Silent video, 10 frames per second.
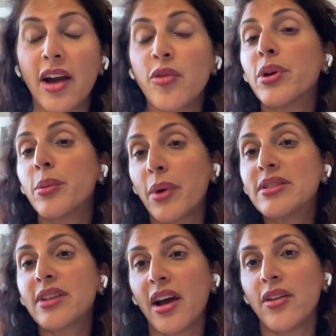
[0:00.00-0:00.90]
to have, but a
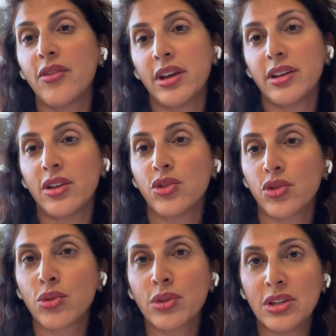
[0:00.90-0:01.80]
must have. And
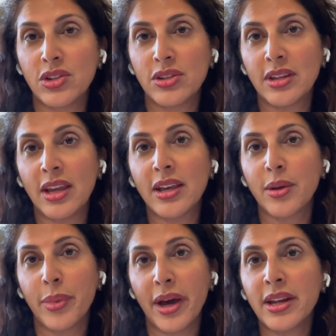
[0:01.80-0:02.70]
truly to stay
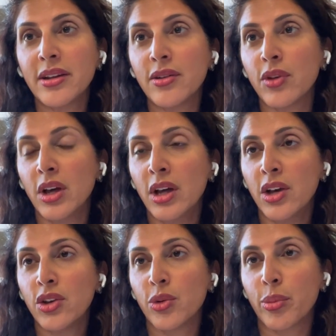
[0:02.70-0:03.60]
competitive,
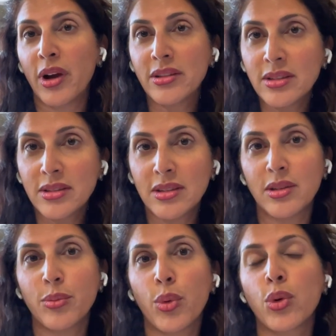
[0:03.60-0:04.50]
your presence
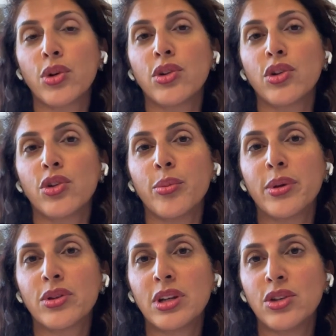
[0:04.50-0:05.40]
is important. Your
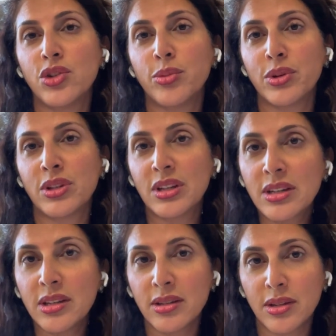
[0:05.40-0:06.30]
ability to
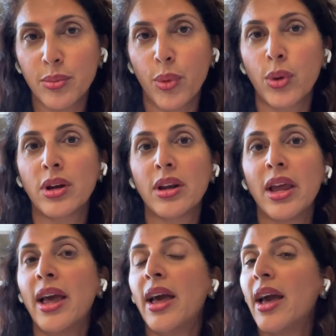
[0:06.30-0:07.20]
predict is important.
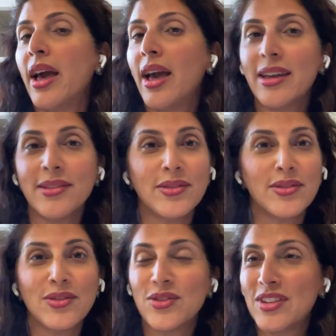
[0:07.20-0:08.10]
And
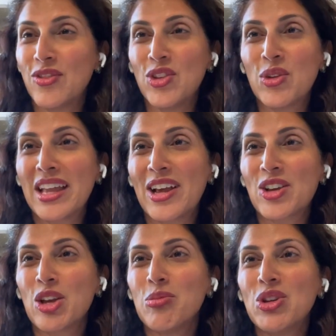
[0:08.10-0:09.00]
if you
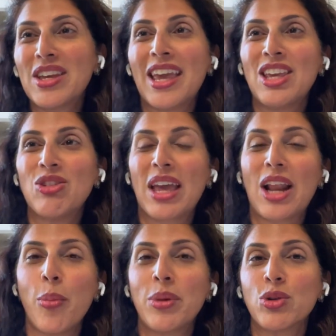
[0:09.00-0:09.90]
cannot communicate, you
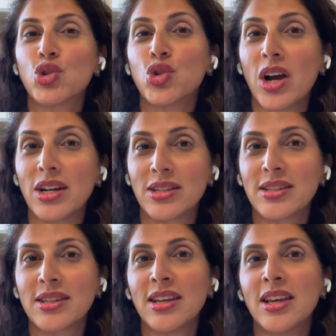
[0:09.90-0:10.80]
cannot build
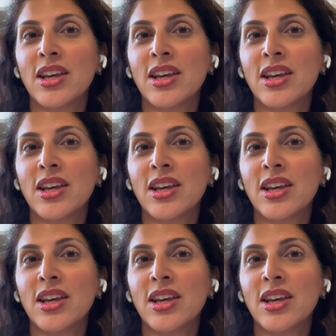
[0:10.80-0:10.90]
trust.